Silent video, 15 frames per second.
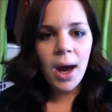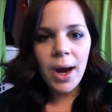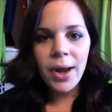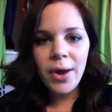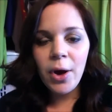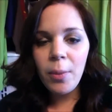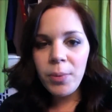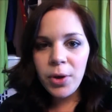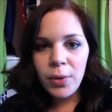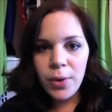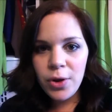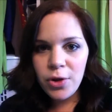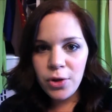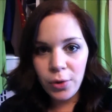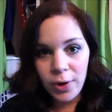I hope you
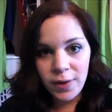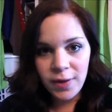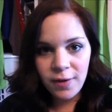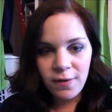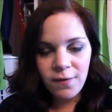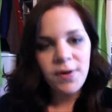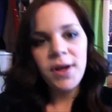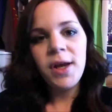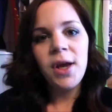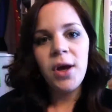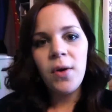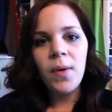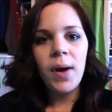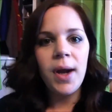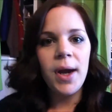enjoyed this
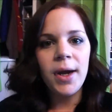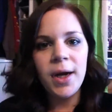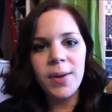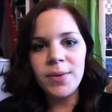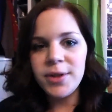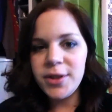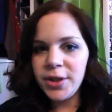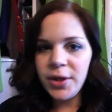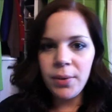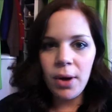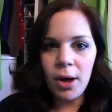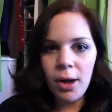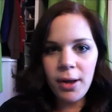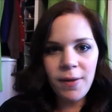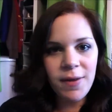video and I will see you
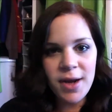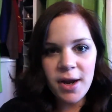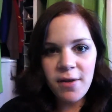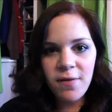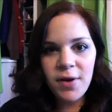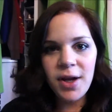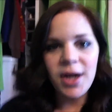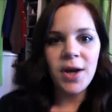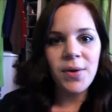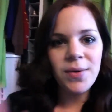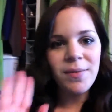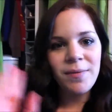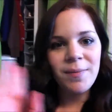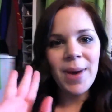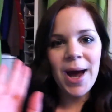all in the next video
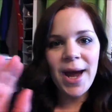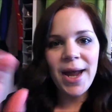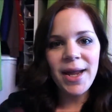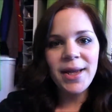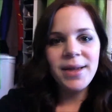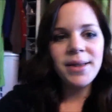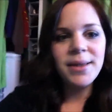bye